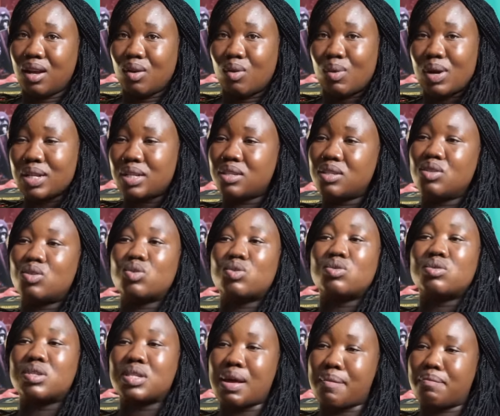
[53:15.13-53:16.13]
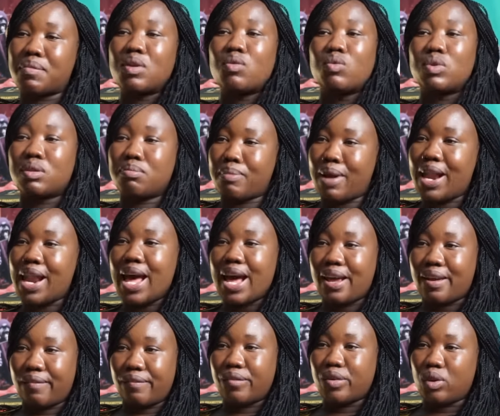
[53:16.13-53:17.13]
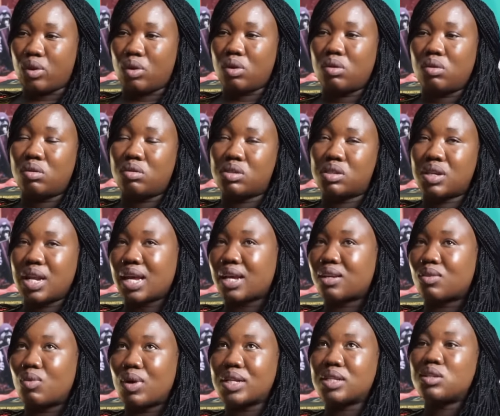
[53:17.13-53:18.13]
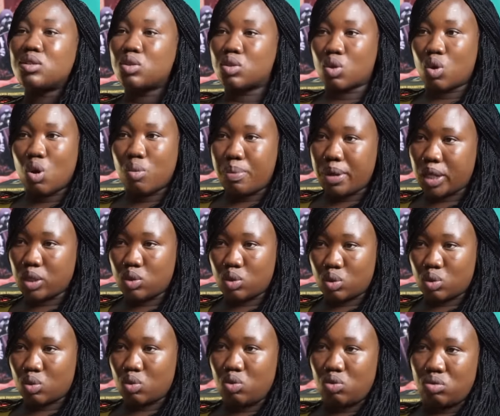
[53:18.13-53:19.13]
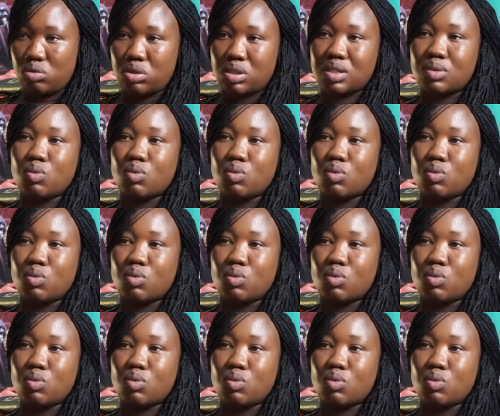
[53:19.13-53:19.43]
wanting to do something with my life, you know, it's like wanting to go back to school,